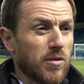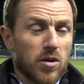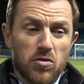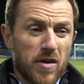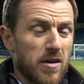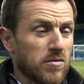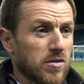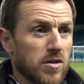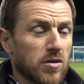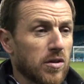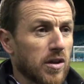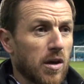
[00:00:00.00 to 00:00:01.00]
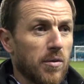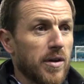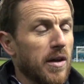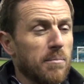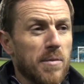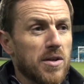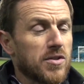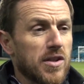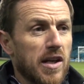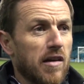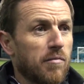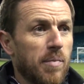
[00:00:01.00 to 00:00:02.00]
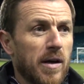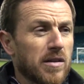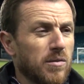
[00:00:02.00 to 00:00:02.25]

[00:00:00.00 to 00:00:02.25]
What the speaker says: We've got Grounds who can go in there, Mitch to left-back.